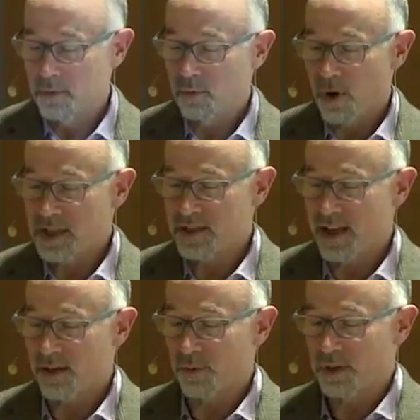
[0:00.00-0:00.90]
why
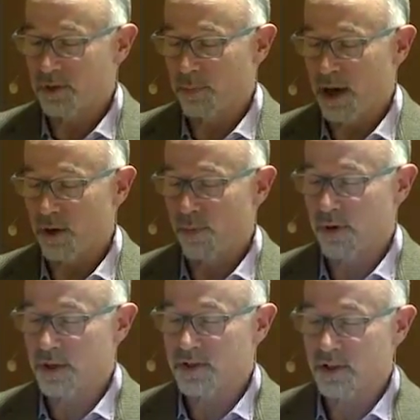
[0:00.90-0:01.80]
say it when your
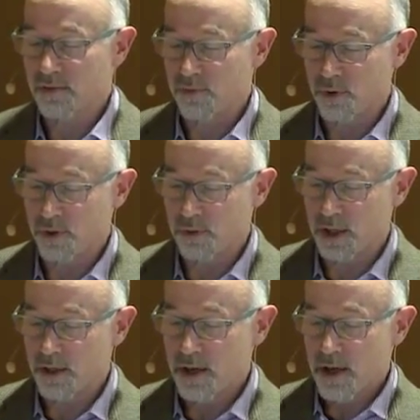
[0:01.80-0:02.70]
PowerPoint can say it for you,
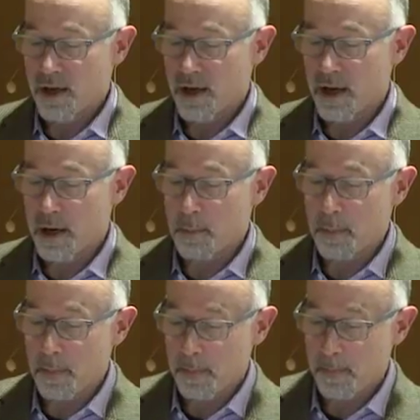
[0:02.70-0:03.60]
right? Um,